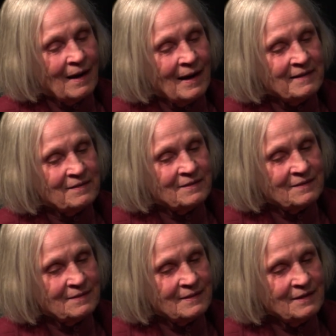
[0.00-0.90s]
I
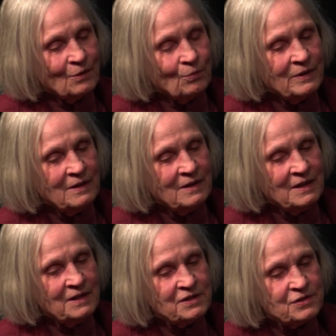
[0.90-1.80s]
think we
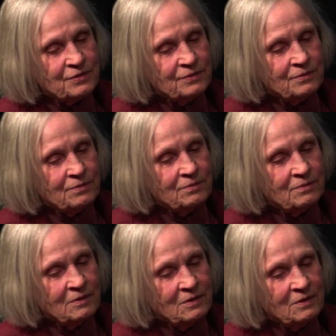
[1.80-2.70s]
need to
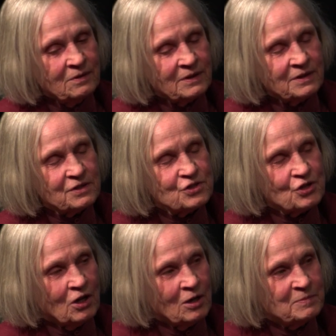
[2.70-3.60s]
look at
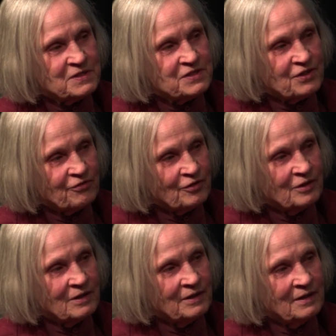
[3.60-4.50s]
jobs
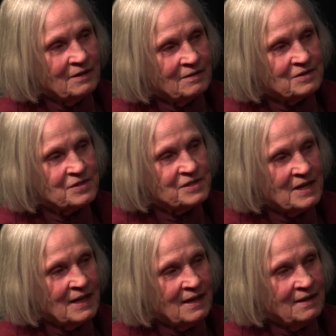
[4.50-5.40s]
differently
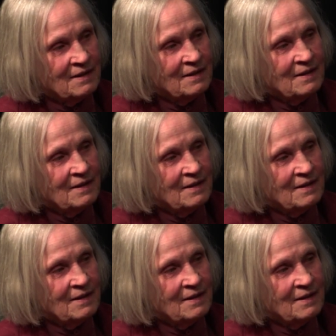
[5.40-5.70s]
today.